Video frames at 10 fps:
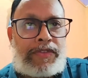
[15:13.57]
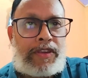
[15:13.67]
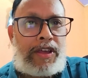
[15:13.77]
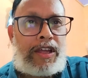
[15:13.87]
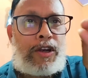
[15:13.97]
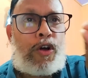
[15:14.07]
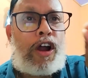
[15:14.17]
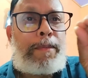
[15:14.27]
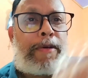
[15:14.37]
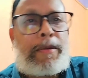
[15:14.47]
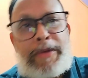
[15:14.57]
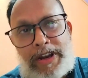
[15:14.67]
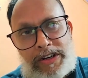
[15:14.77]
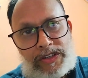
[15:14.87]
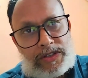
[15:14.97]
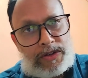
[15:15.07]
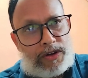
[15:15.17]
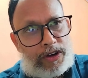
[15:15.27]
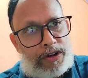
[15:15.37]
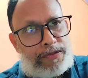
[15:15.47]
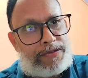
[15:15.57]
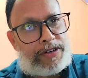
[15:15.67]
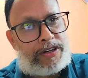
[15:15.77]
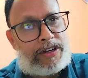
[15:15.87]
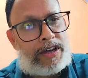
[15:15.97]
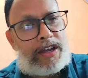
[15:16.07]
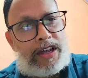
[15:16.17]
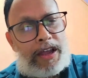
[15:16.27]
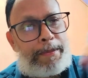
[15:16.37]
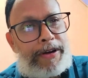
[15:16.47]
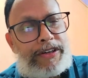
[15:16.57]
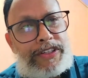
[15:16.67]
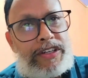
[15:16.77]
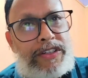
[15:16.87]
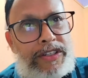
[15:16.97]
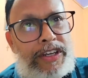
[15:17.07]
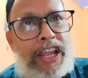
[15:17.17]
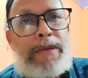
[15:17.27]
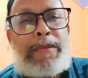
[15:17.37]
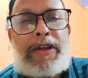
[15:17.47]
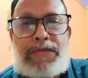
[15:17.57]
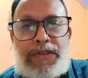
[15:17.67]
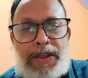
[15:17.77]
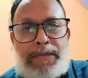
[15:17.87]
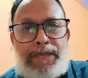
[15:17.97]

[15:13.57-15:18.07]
non permanence of a person's name and fame.